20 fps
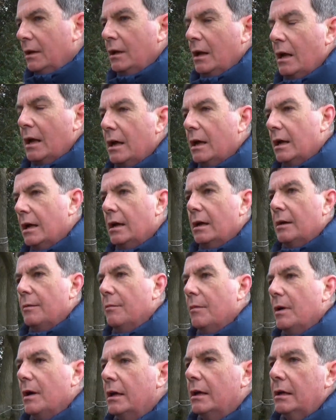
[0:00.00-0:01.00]

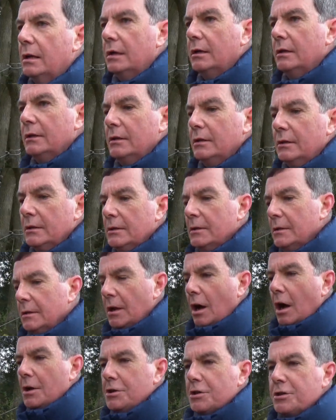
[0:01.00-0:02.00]

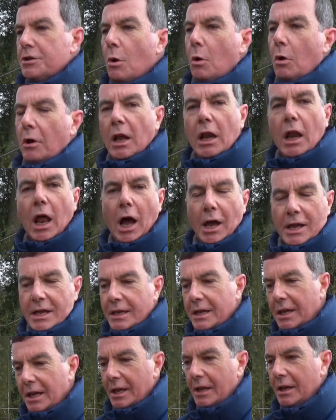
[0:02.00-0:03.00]
I just know what I
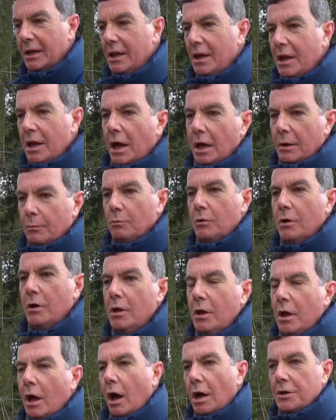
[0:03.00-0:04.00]
like, and
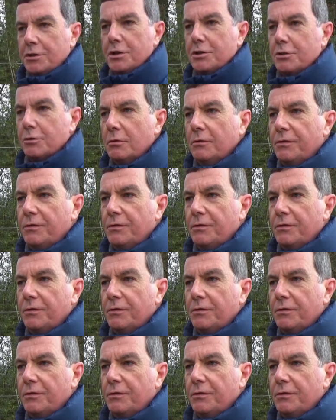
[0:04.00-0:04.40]
I just